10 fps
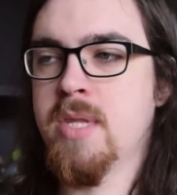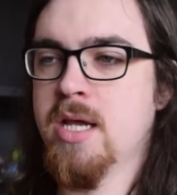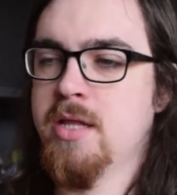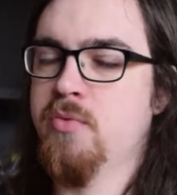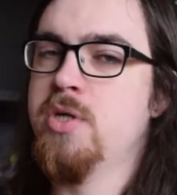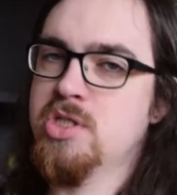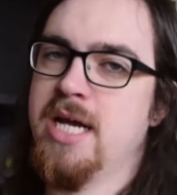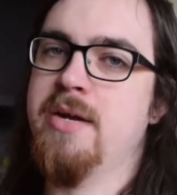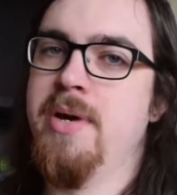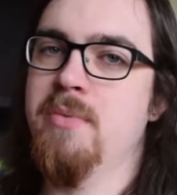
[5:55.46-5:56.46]
the original
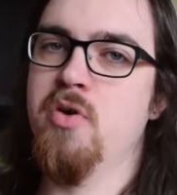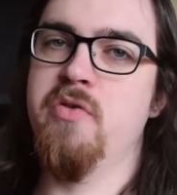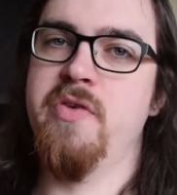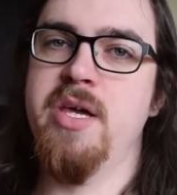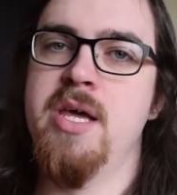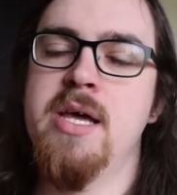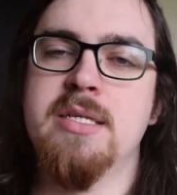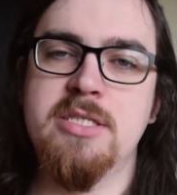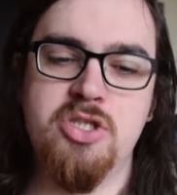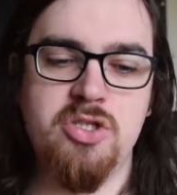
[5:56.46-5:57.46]
anime movie,
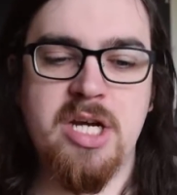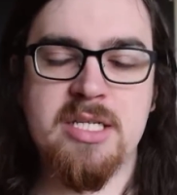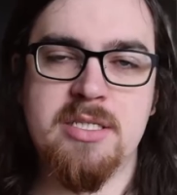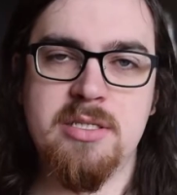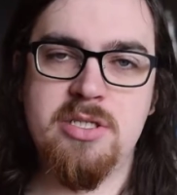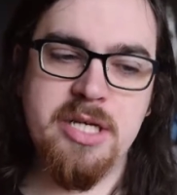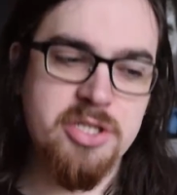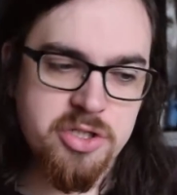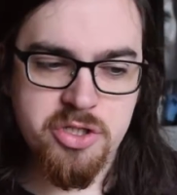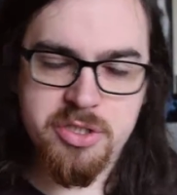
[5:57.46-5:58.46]
to
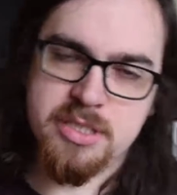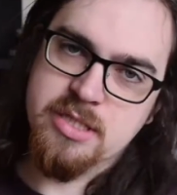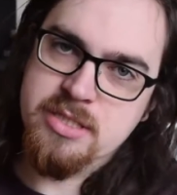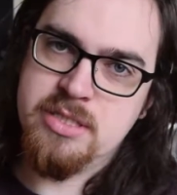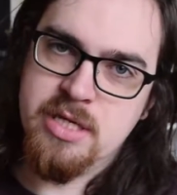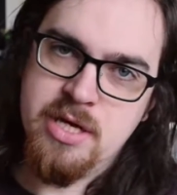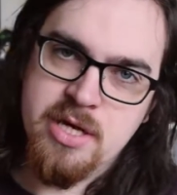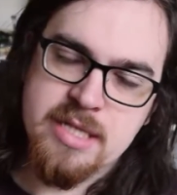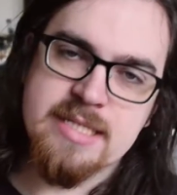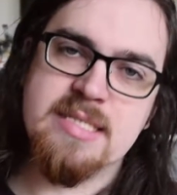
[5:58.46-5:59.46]
introduce this
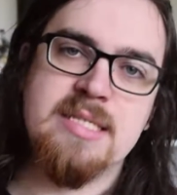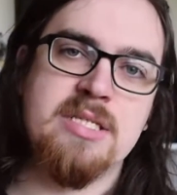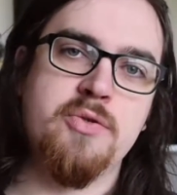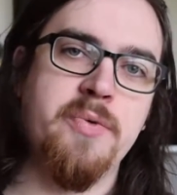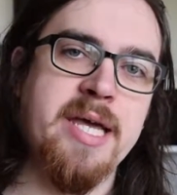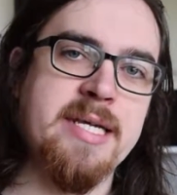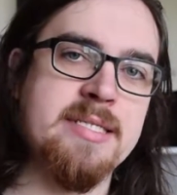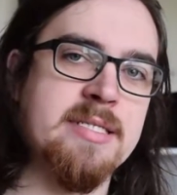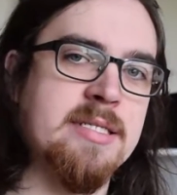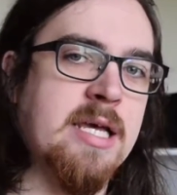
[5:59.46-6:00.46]
6
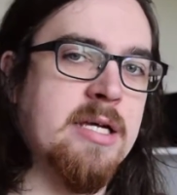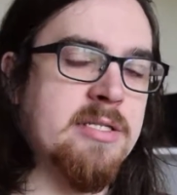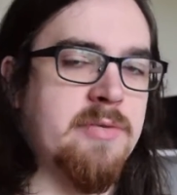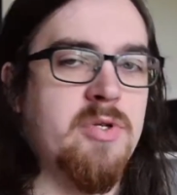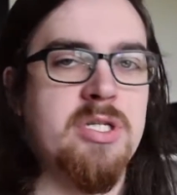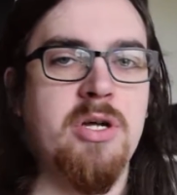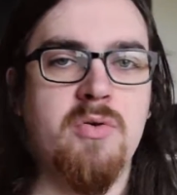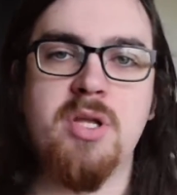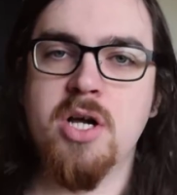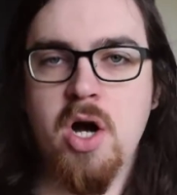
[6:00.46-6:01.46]
weeks, because I wanted
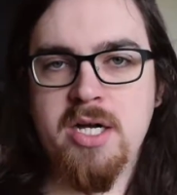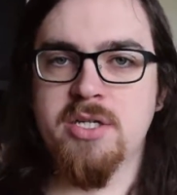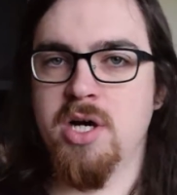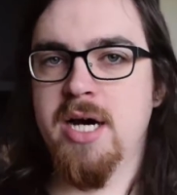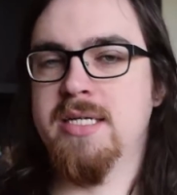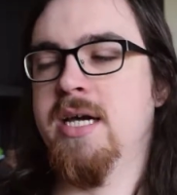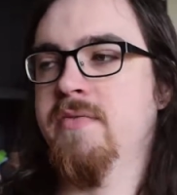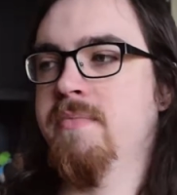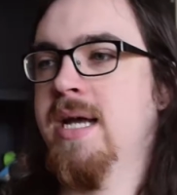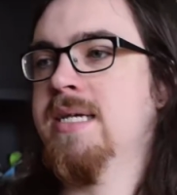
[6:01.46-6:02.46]
all to kind of tie it together
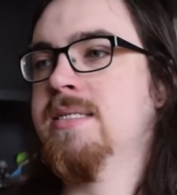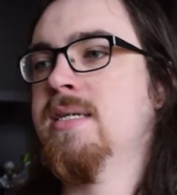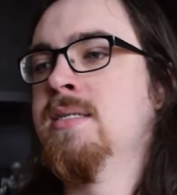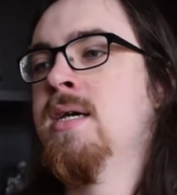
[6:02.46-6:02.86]
and make it sense.